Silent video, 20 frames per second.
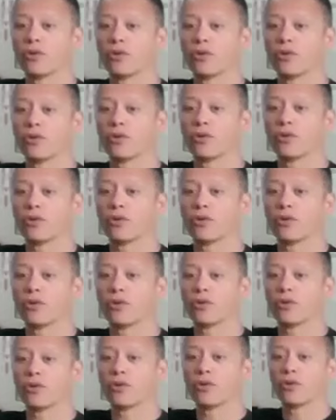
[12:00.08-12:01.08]
that and lift
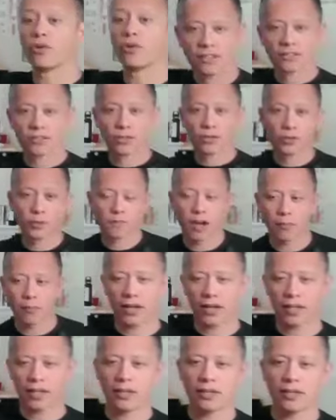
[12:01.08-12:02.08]
that.
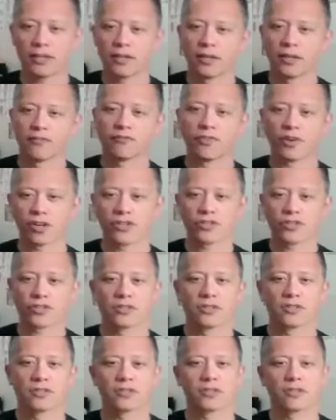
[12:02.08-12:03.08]
So our
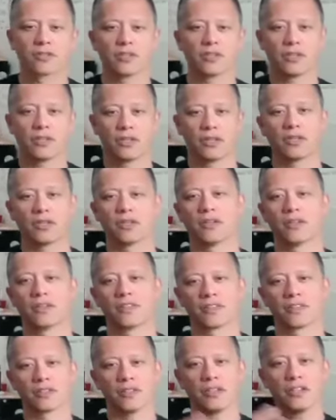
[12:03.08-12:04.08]
body functions
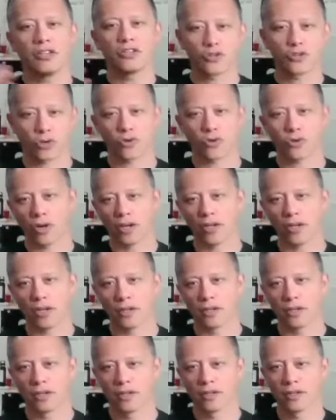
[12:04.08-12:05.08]
in this
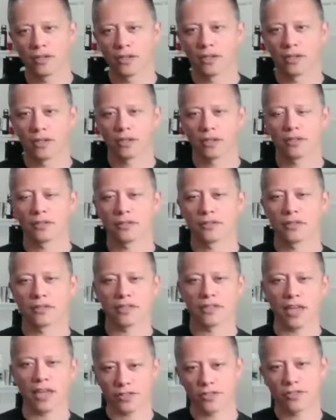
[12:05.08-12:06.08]
integrated
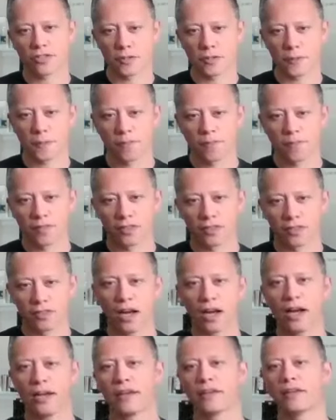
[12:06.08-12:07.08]
sense,
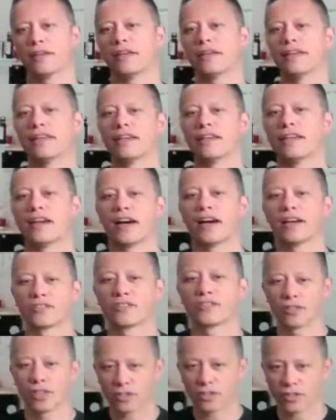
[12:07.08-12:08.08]
not in
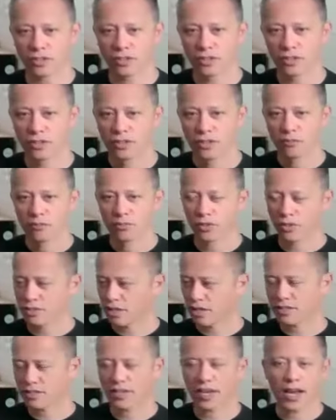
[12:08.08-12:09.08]
isolation, because
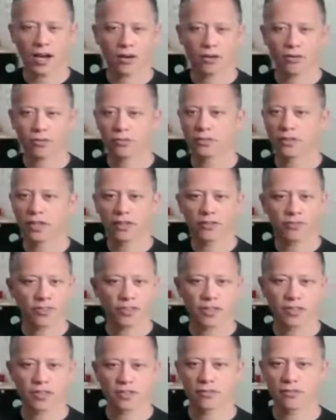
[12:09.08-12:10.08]
that's how life
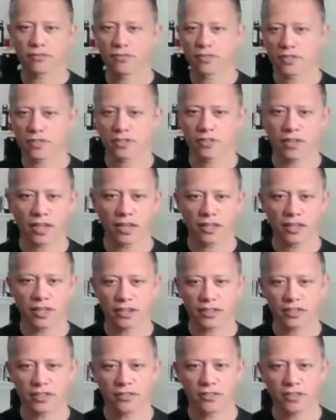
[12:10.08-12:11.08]
is. It's a daily
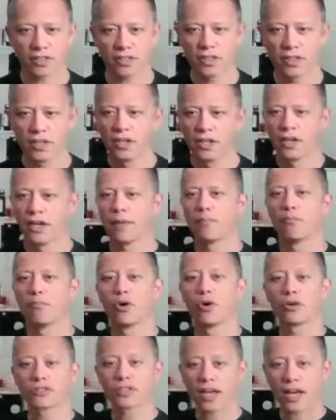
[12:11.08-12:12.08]
activity, and
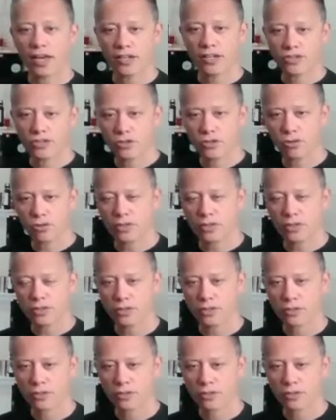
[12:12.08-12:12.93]
multi-joint